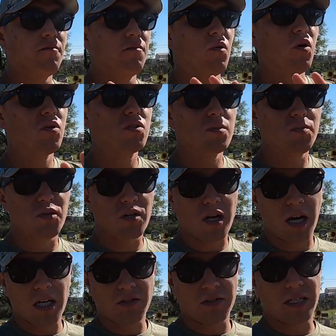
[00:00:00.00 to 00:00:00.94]
multiple
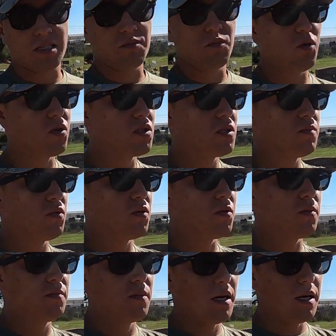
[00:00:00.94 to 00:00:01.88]
contracts,
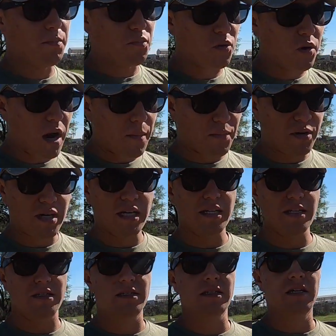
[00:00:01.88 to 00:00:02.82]
multiple
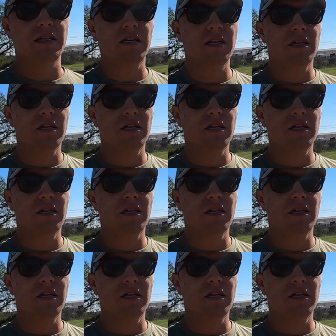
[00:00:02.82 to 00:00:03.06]
properties